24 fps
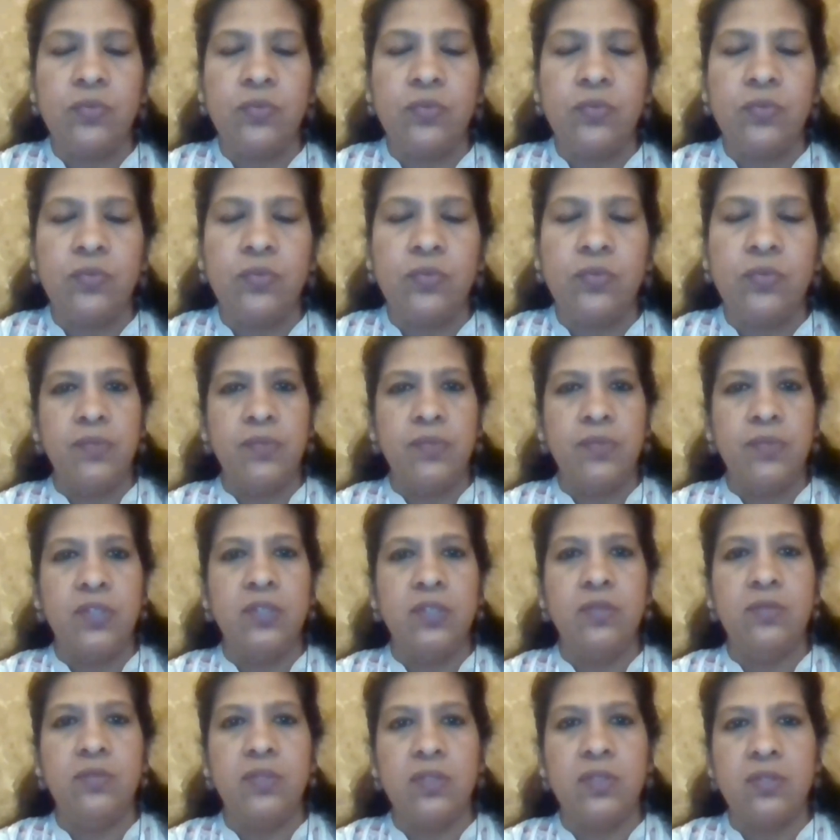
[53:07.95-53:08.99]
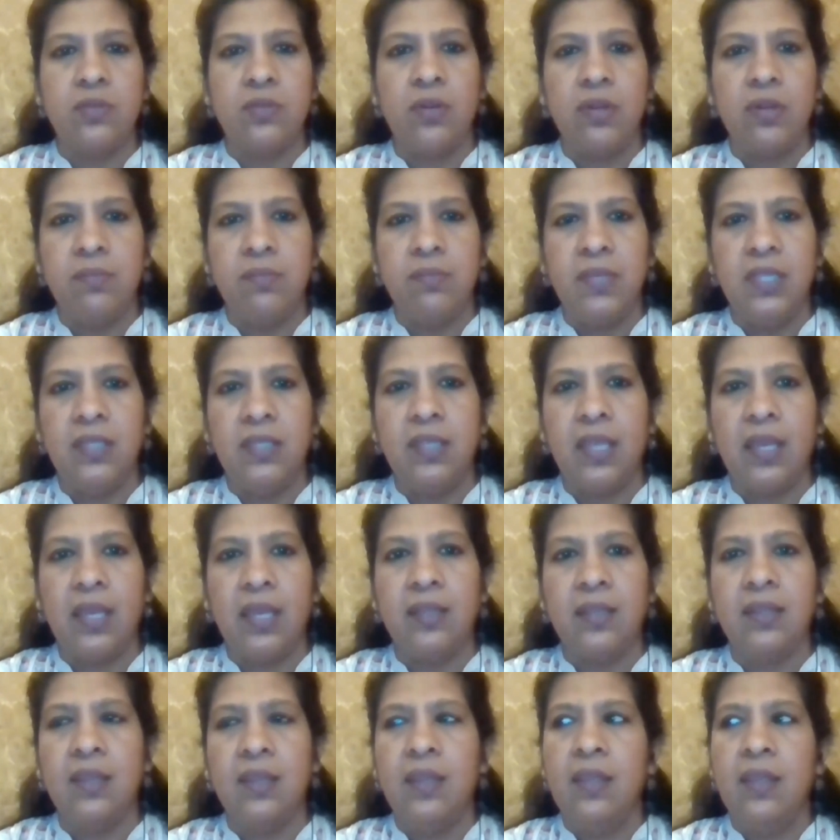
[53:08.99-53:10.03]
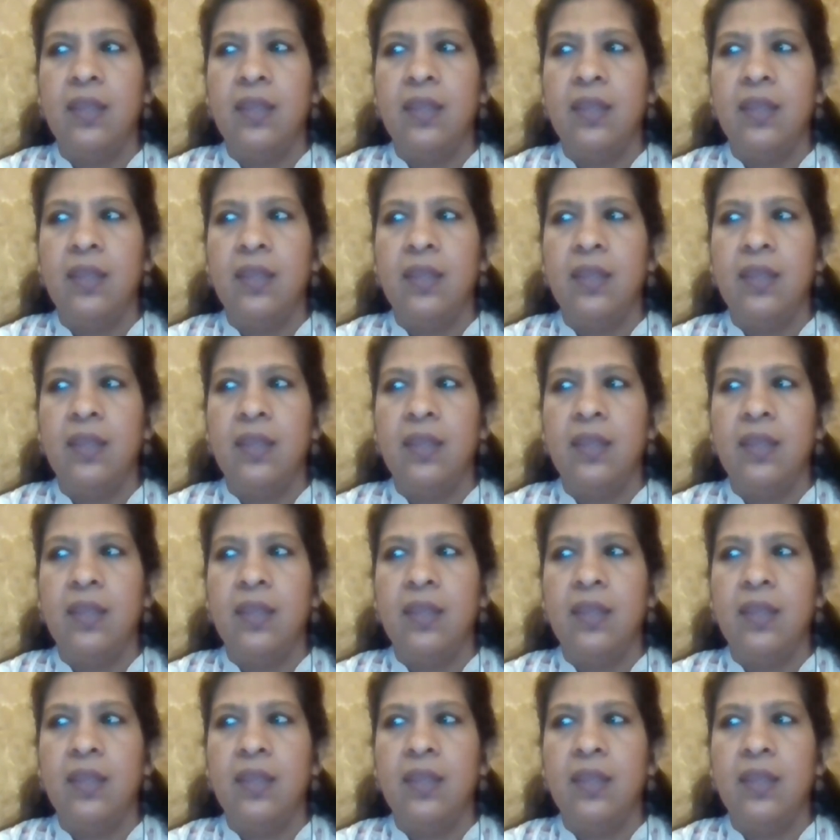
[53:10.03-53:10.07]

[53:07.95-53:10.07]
Quantitative aptitude does not mean that